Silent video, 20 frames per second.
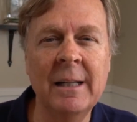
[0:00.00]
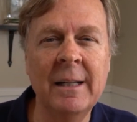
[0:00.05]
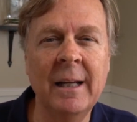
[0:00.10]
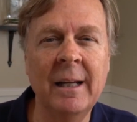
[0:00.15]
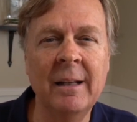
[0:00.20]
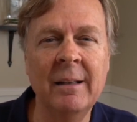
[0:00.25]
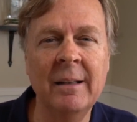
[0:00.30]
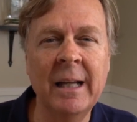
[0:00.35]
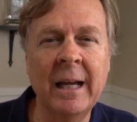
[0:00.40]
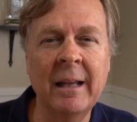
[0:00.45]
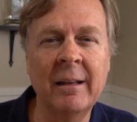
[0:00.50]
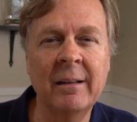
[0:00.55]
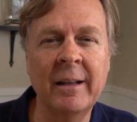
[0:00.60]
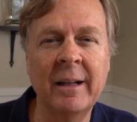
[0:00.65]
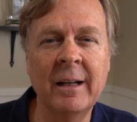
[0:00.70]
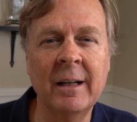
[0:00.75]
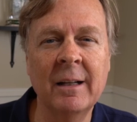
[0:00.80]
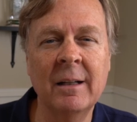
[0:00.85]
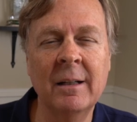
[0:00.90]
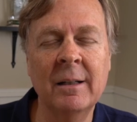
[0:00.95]
in the
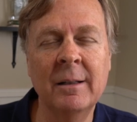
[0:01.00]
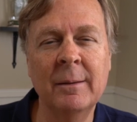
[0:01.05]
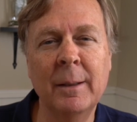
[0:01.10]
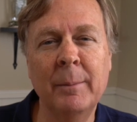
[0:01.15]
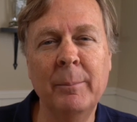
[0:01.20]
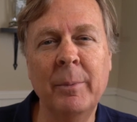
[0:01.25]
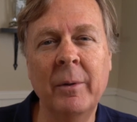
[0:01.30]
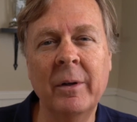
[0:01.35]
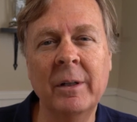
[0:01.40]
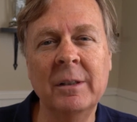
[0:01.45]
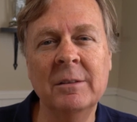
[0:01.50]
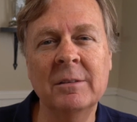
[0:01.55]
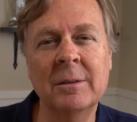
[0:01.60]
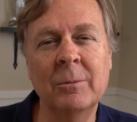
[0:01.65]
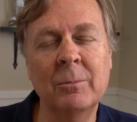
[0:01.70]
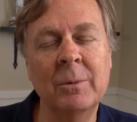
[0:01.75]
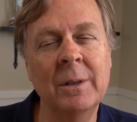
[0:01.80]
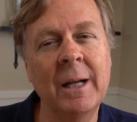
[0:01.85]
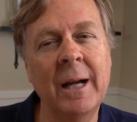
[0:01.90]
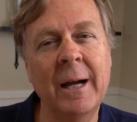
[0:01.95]
athletic abilities that
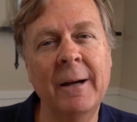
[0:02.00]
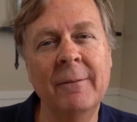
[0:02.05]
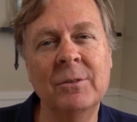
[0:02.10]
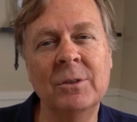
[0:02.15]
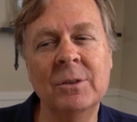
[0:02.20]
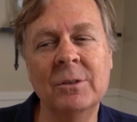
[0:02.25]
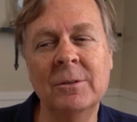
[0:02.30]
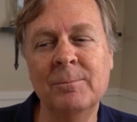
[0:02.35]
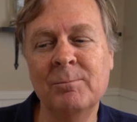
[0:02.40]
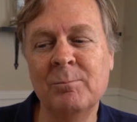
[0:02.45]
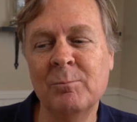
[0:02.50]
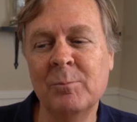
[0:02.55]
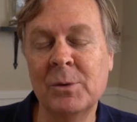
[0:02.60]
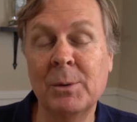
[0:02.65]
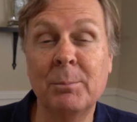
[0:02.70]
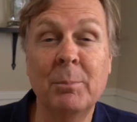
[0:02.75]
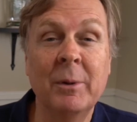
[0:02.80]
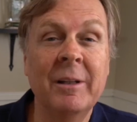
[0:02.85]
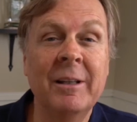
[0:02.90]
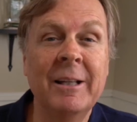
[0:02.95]
we have to
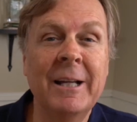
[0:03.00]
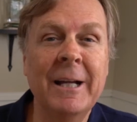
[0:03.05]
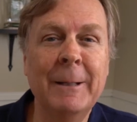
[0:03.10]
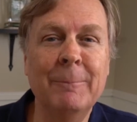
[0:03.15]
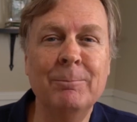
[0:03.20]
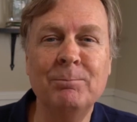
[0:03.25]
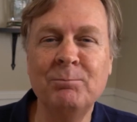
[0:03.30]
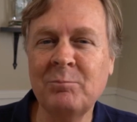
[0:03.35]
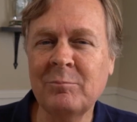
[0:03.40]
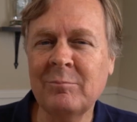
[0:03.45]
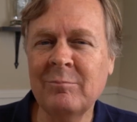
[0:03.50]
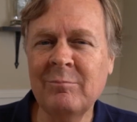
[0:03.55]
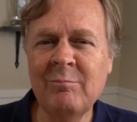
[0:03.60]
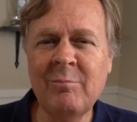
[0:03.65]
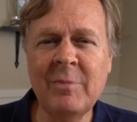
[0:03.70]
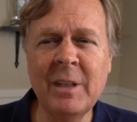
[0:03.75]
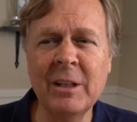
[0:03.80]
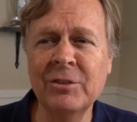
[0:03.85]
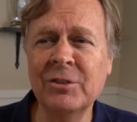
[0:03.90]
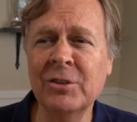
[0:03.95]
play the game.
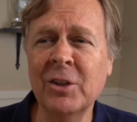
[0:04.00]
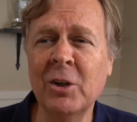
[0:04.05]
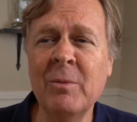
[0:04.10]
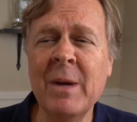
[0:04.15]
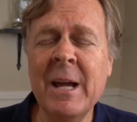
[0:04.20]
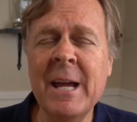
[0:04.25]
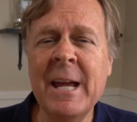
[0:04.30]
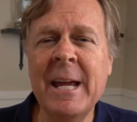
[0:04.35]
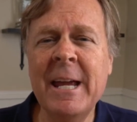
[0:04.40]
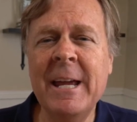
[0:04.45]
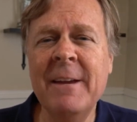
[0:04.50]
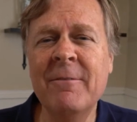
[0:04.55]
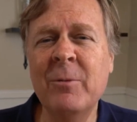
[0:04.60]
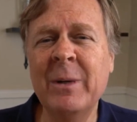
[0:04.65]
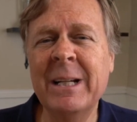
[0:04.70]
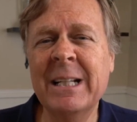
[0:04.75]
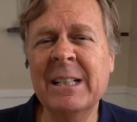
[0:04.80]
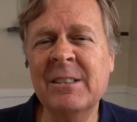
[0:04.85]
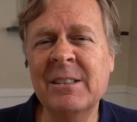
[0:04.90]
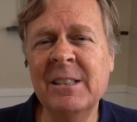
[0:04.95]
So if we
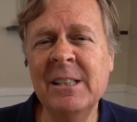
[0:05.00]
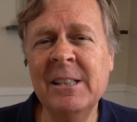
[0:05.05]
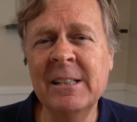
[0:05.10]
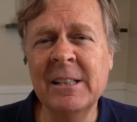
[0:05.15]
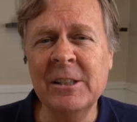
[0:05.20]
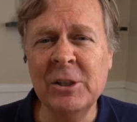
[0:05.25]
can see that